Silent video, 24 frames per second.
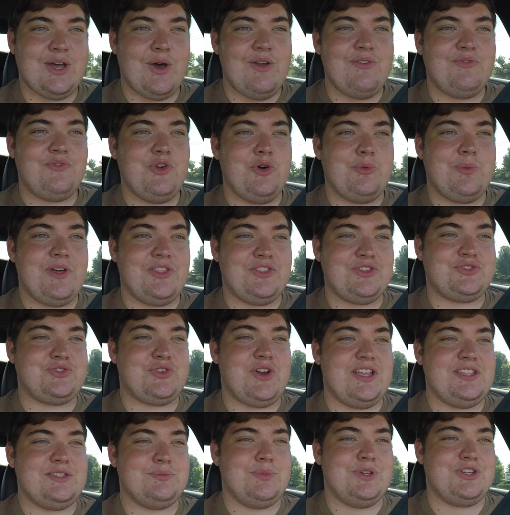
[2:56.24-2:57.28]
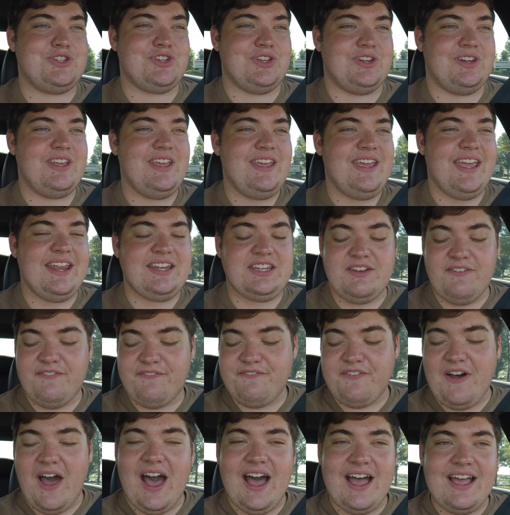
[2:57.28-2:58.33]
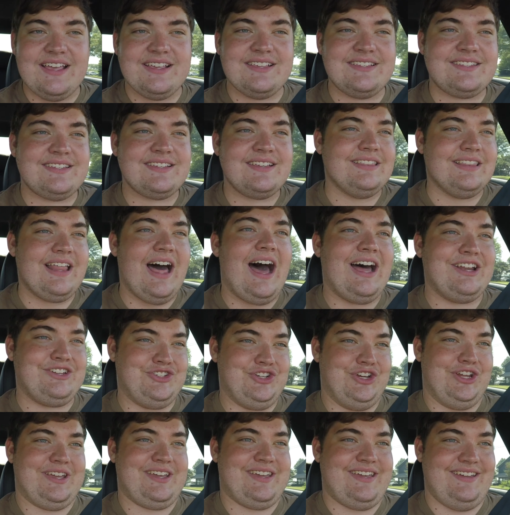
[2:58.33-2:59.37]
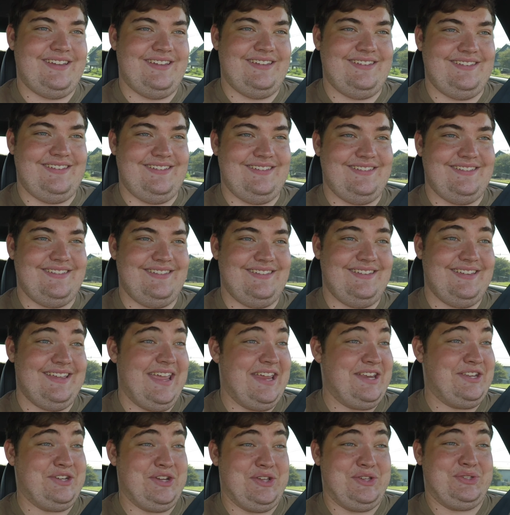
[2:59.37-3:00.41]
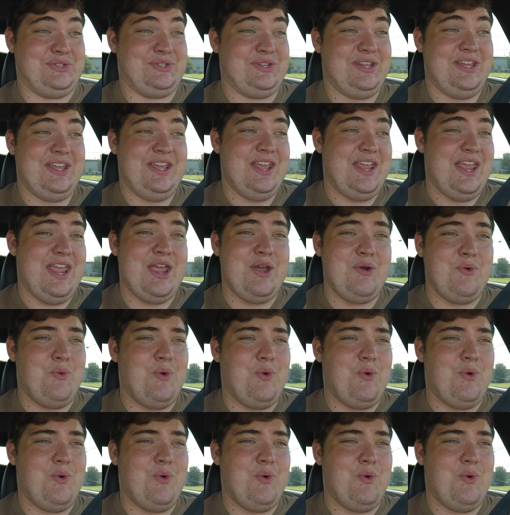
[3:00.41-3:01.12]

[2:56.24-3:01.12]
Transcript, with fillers: how I feel about this transmission. It defies logic. It just, it